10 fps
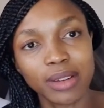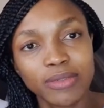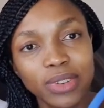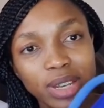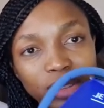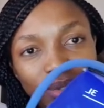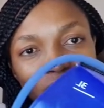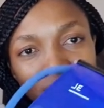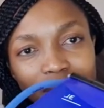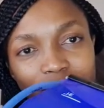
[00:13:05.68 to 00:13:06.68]
fill it to
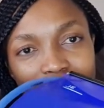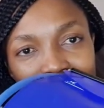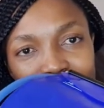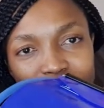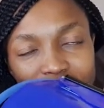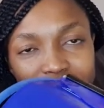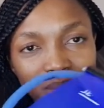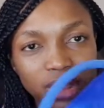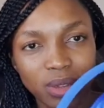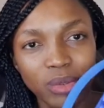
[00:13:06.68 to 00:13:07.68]
the level that you want,
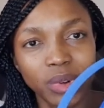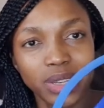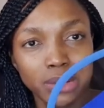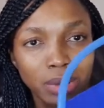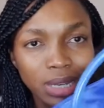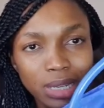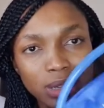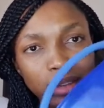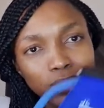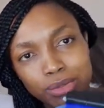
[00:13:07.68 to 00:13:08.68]
whether you want 1 liter,
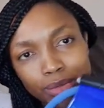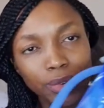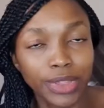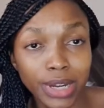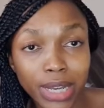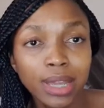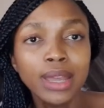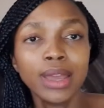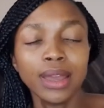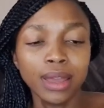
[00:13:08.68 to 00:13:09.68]
2 or 3.
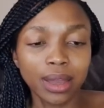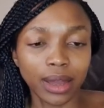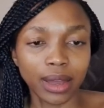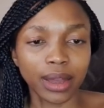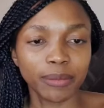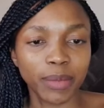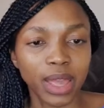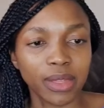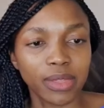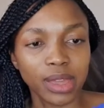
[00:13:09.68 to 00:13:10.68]

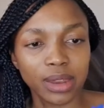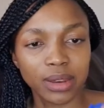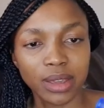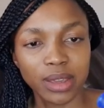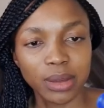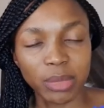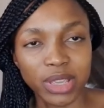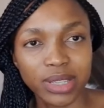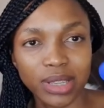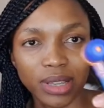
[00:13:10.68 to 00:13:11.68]
And then
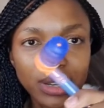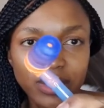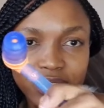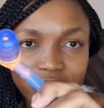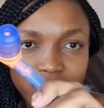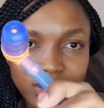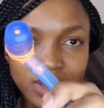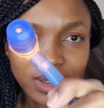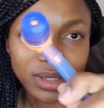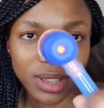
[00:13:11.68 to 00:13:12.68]
basically you just
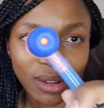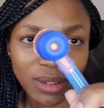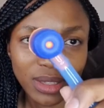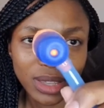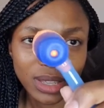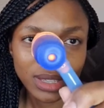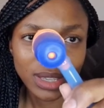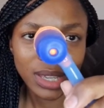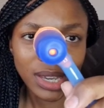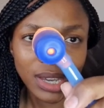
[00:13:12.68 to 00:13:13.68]
suck on this
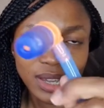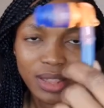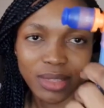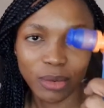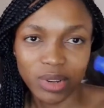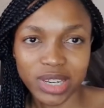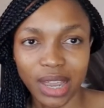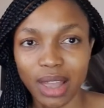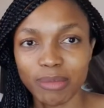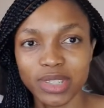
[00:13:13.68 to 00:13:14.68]
here and the water
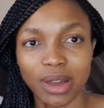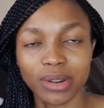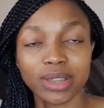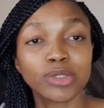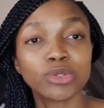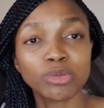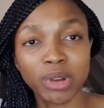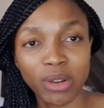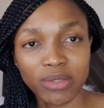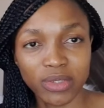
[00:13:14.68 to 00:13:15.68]
comes out. It's super
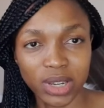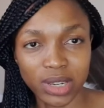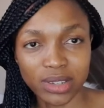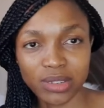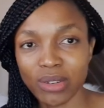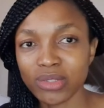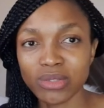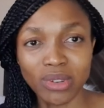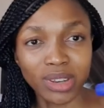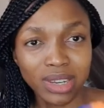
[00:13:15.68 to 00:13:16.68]
convenient because you
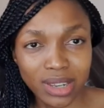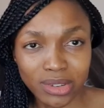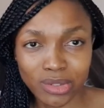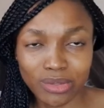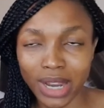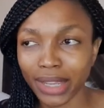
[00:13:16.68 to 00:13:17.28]
don't need to